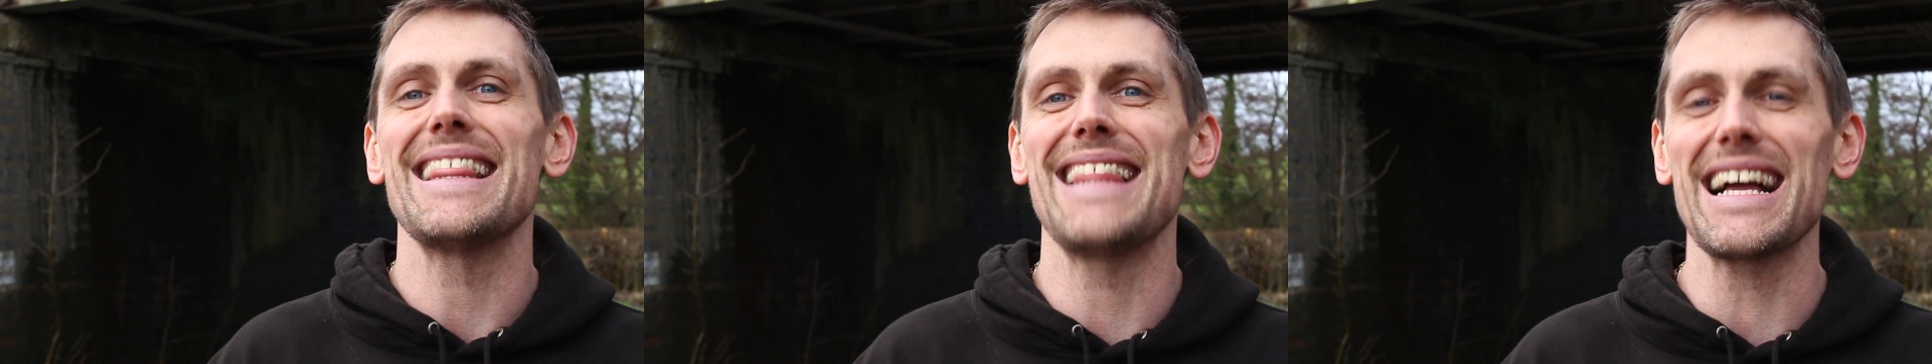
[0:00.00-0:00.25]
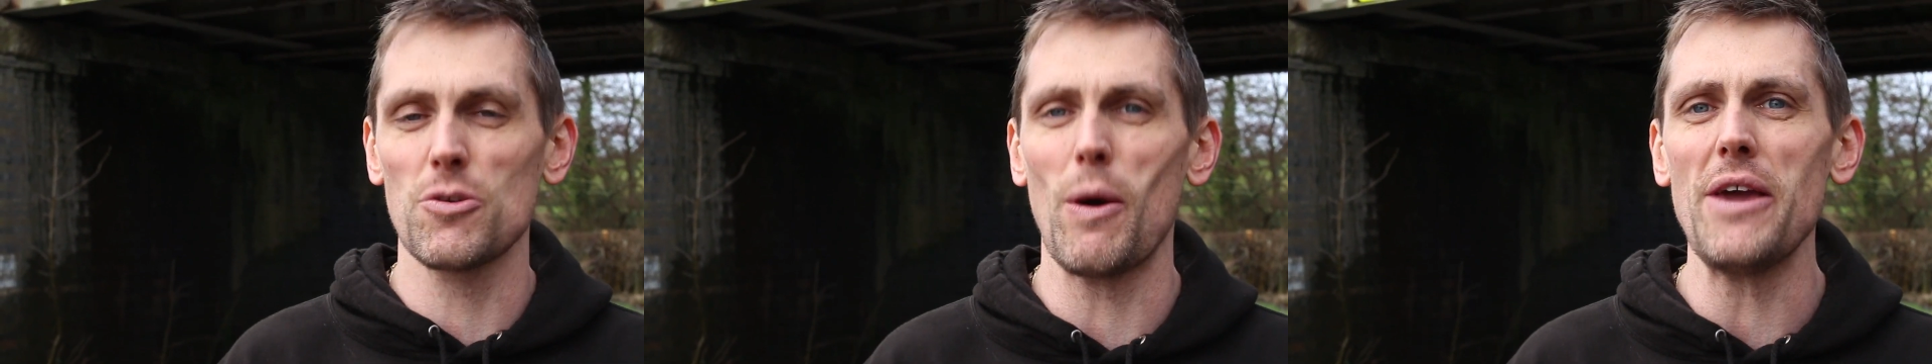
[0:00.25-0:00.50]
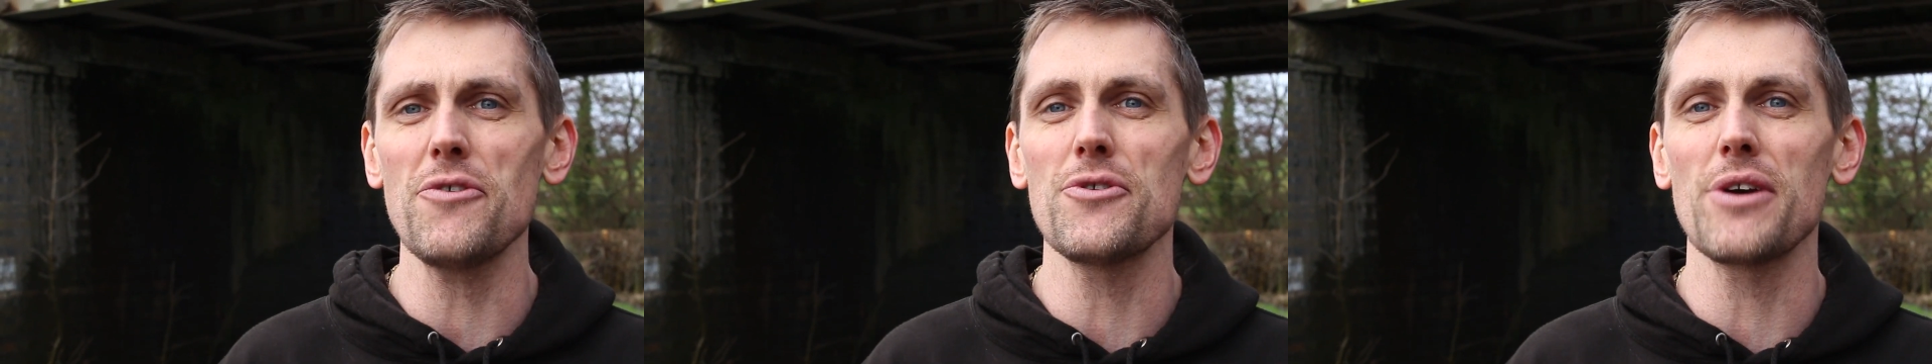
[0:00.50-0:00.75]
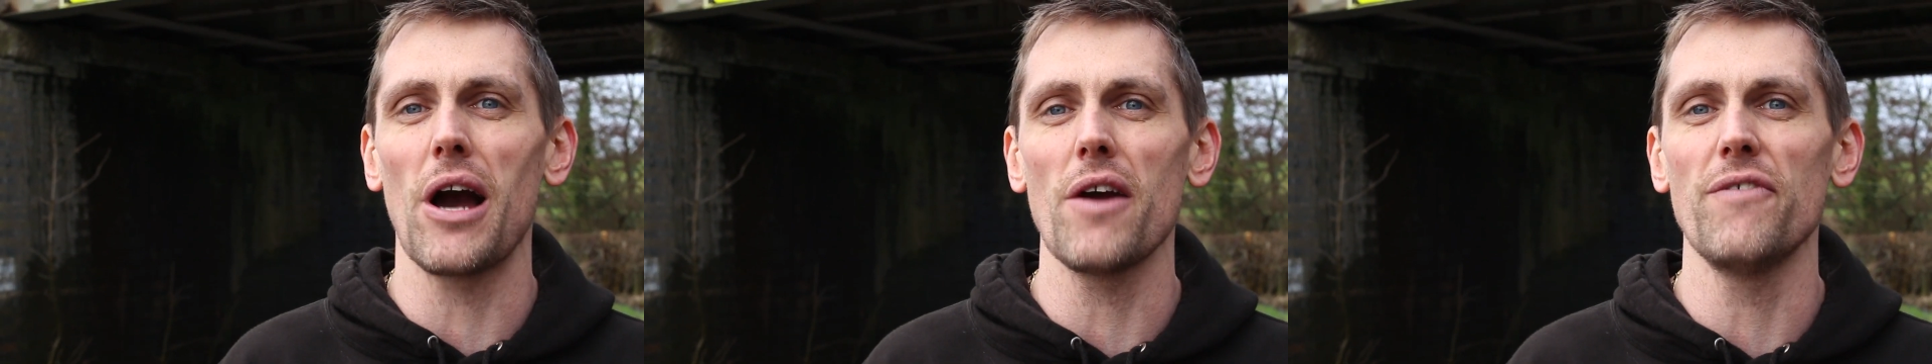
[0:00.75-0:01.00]
that's where you
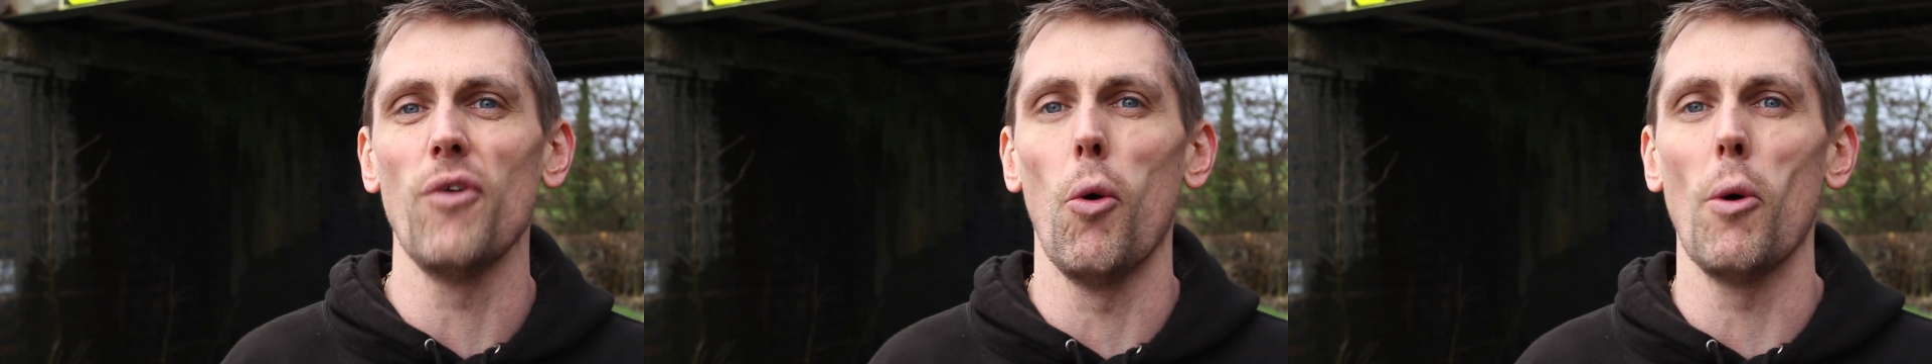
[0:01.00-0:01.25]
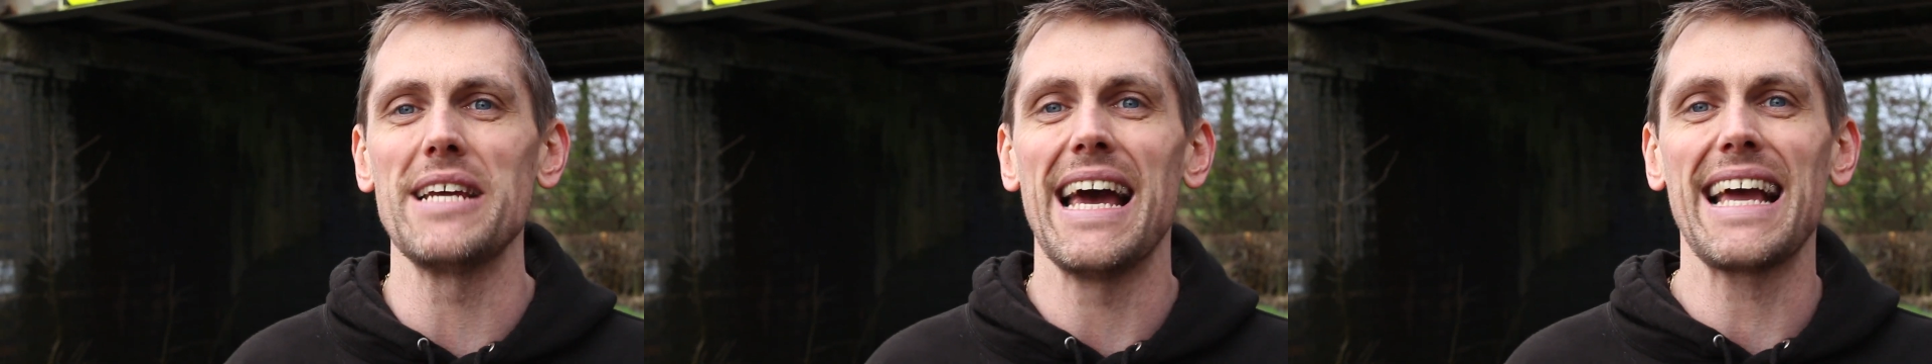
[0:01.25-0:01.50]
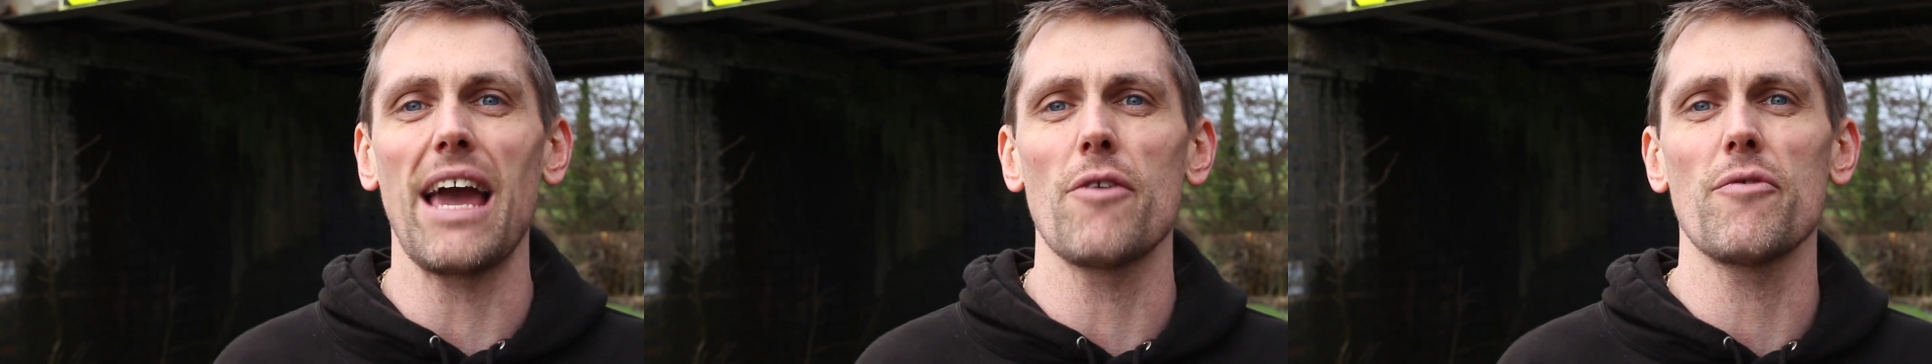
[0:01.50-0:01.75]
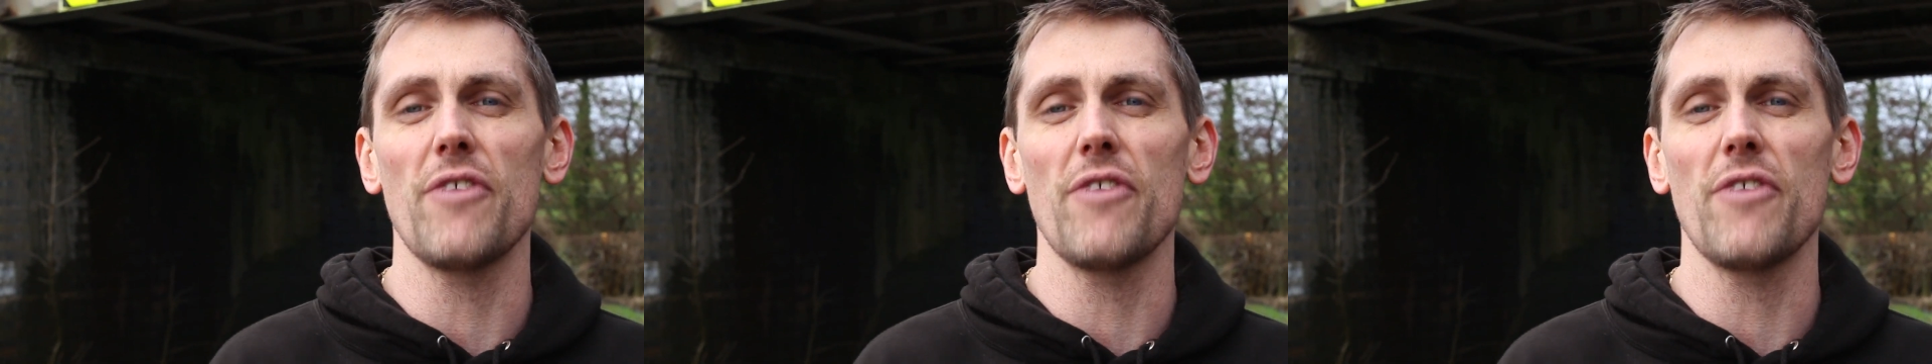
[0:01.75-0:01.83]
can go forward, get